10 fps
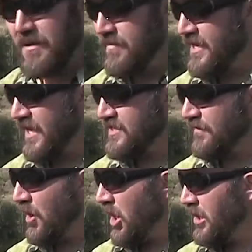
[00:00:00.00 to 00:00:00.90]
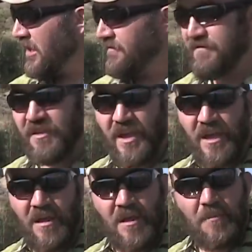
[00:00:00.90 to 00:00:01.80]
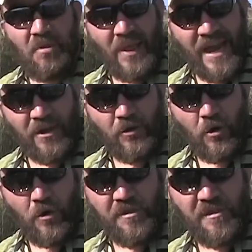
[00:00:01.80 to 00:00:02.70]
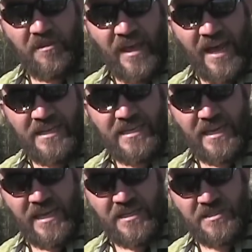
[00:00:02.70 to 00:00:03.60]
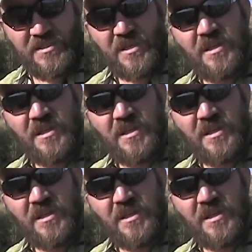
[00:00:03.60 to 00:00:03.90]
because of all of the plant growth that is